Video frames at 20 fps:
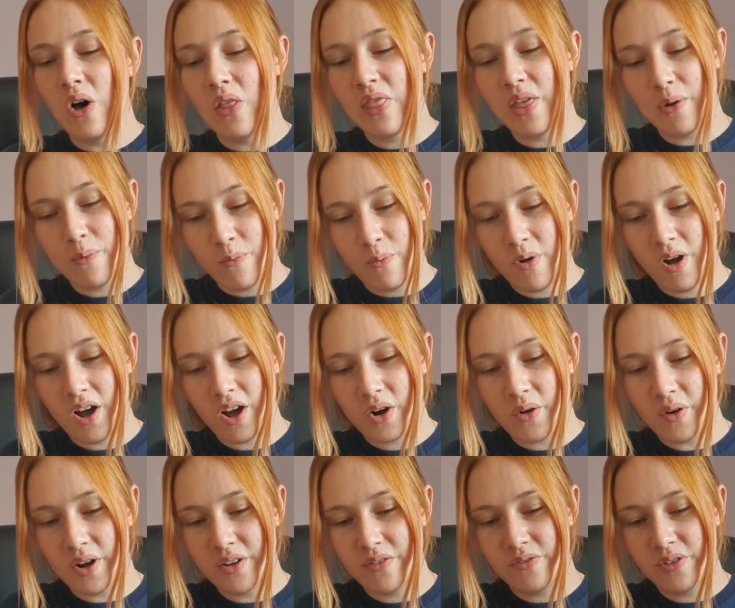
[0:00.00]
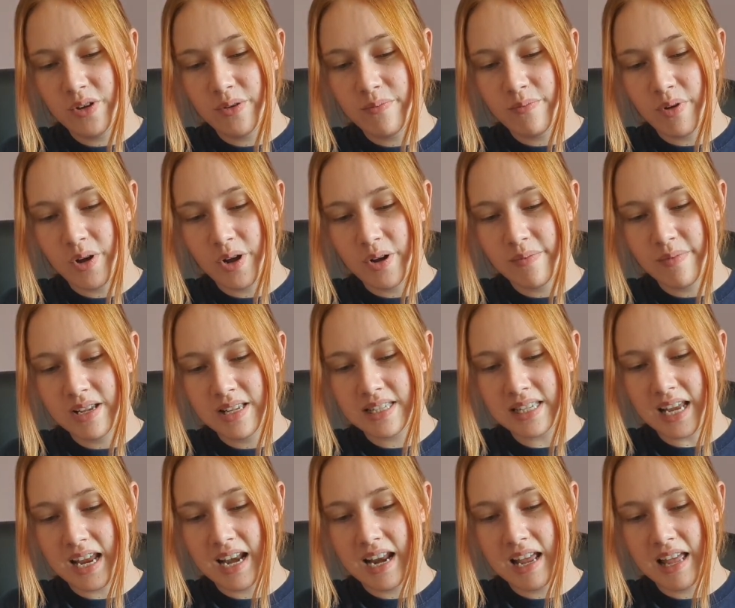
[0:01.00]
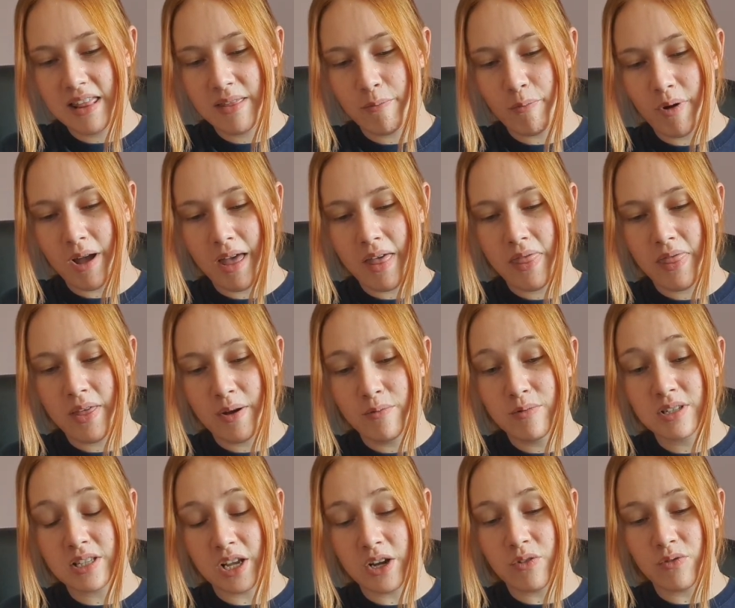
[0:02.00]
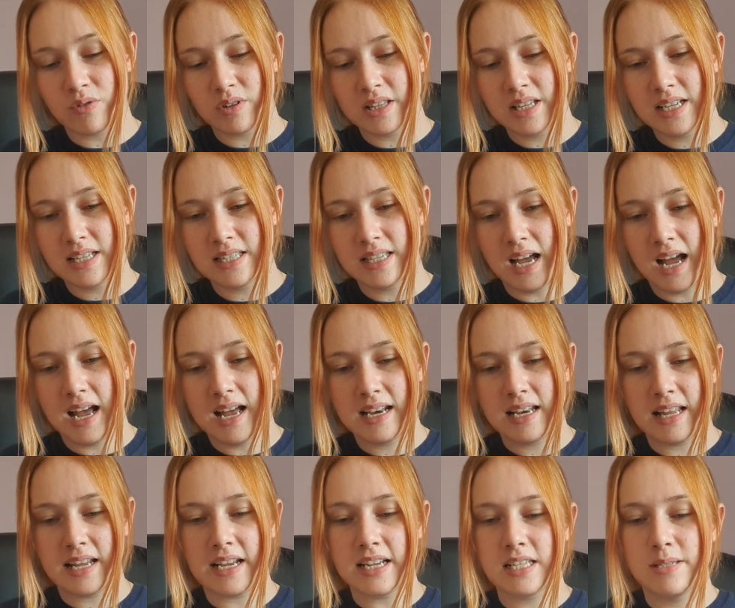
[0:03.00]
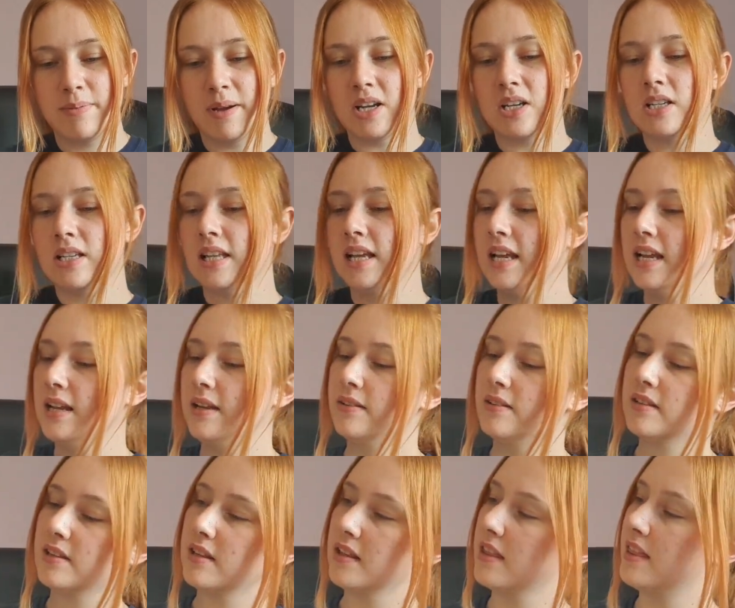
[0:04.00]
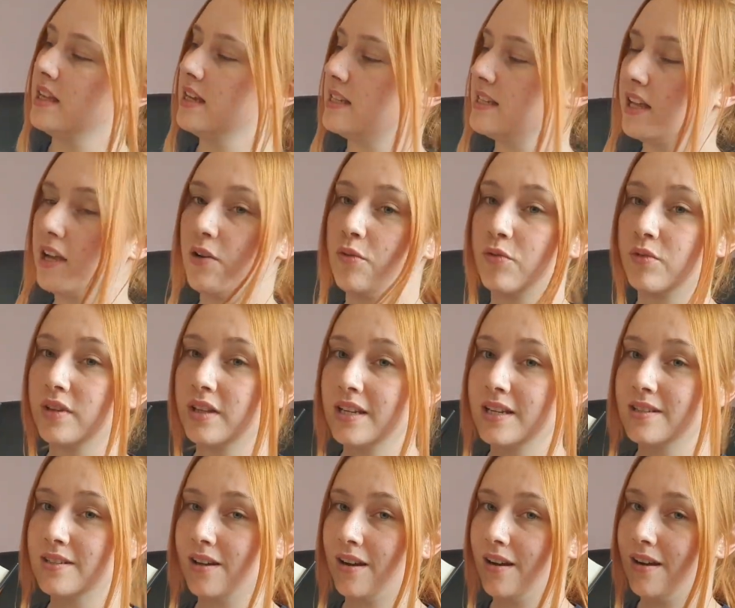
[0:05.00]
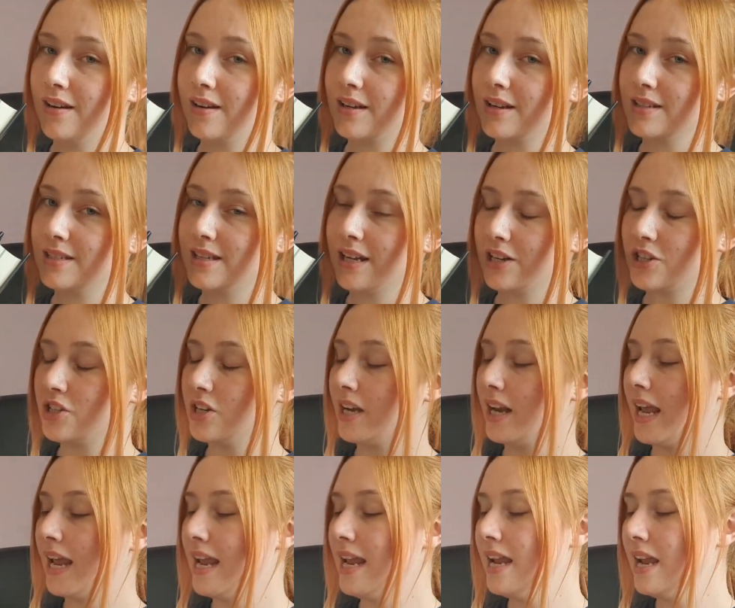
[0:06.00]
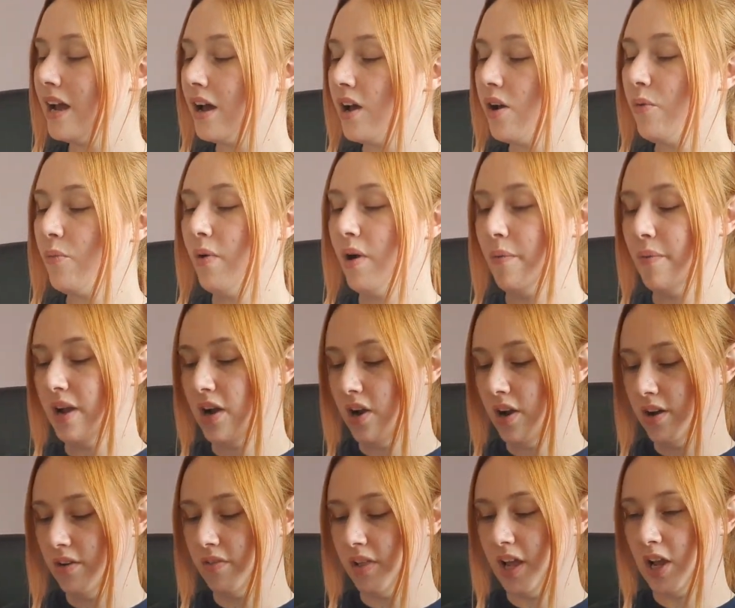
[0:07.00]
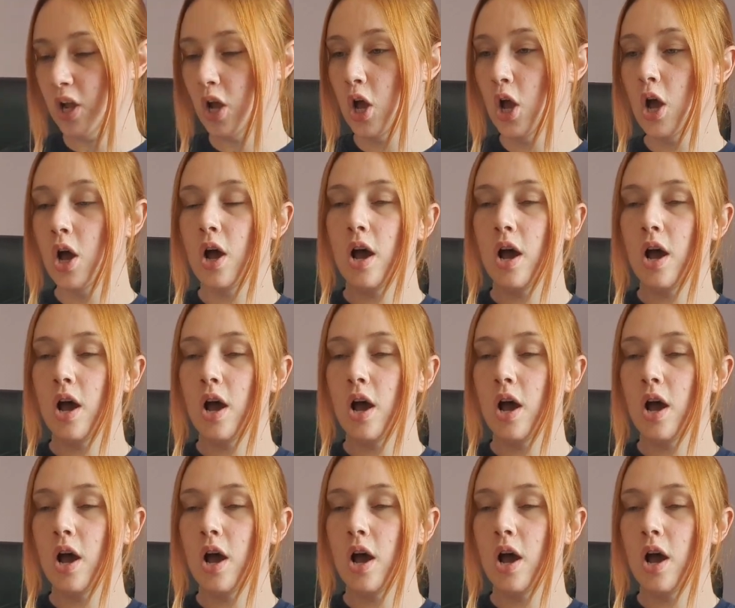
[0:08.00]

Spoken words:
There were quite a few moments in it where that was like really sad, like especially this like really dark section here where we kind of like